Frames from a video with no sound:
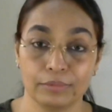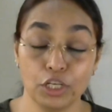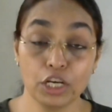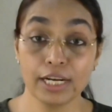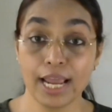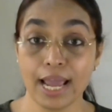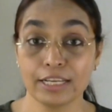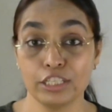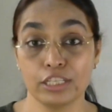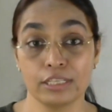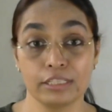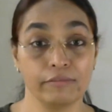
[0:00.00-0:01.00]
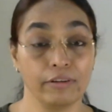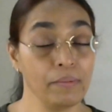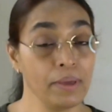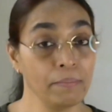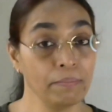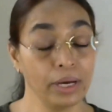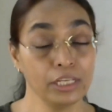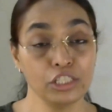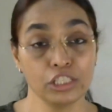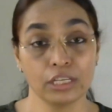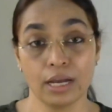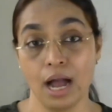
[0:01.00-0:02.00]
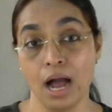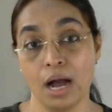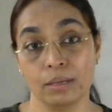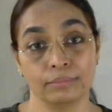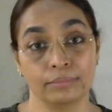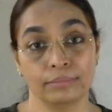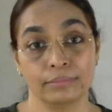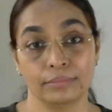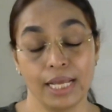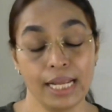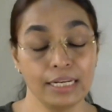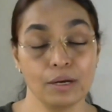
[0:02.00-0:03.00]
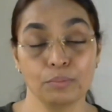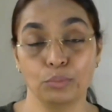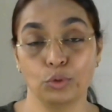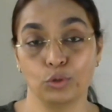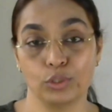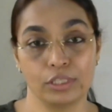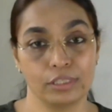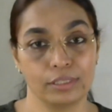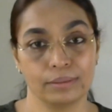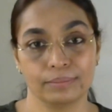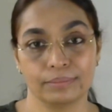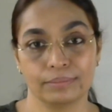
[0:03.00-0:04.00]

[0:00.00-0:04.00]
Your reactions will be much calm and composed.